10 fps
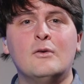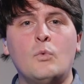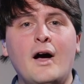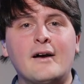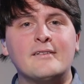
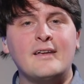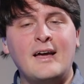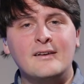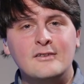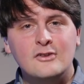works,
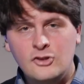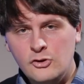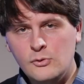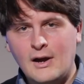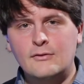and
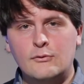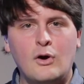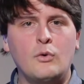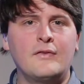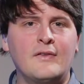you have a
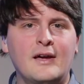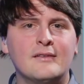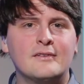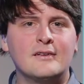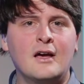role in that.